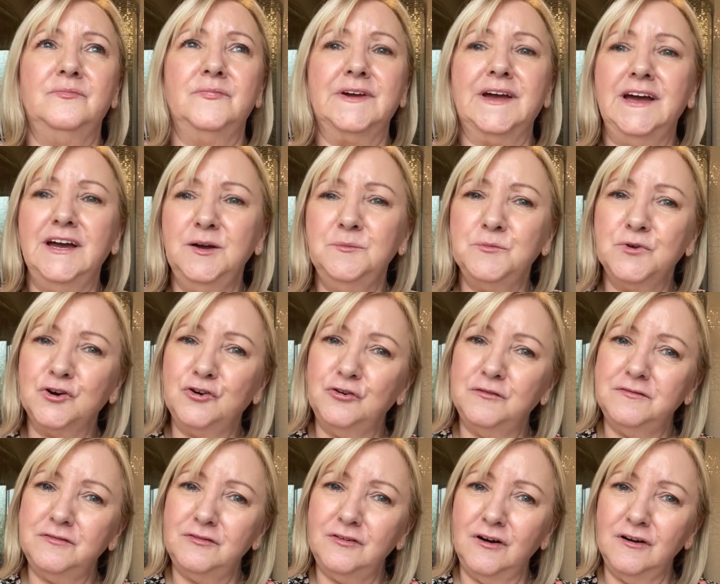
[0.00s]
keep the
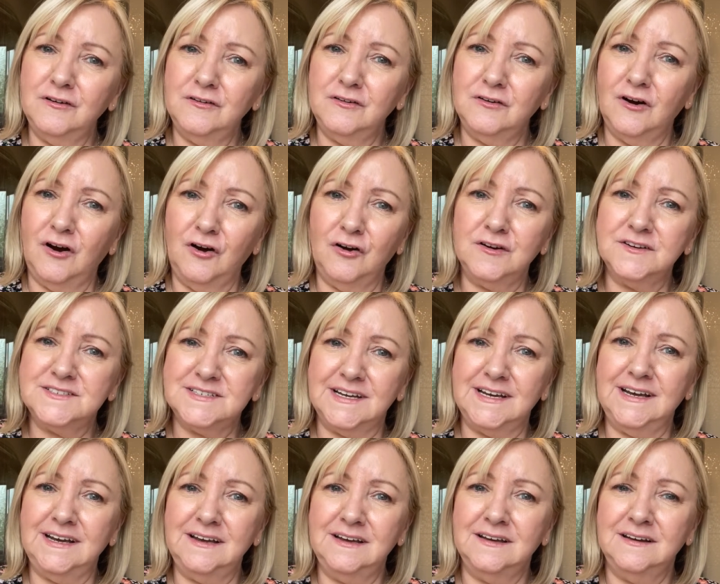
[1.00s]
cover on all
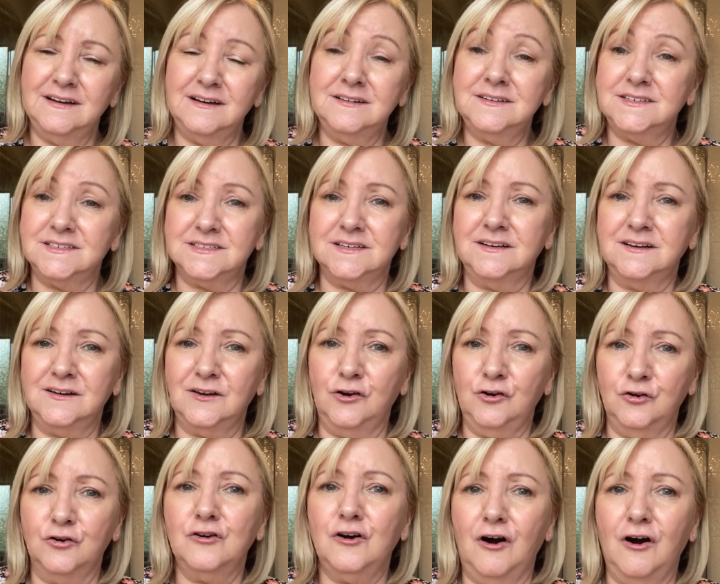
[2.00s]
day and still
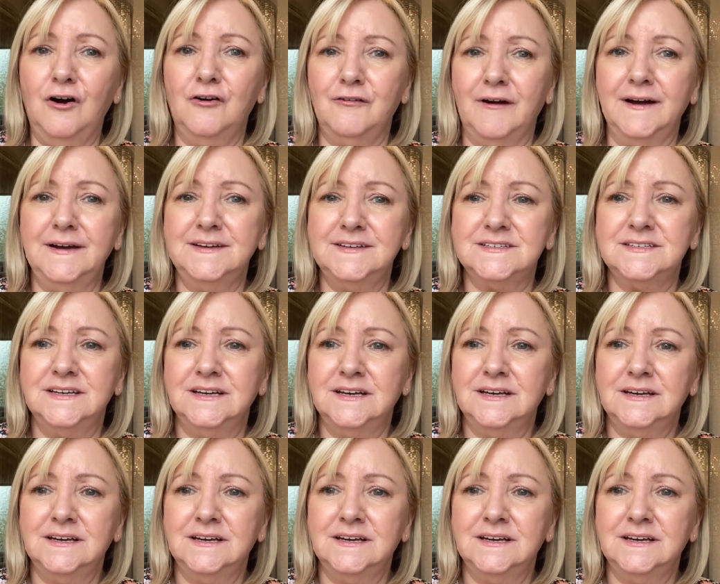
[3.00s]
look all right,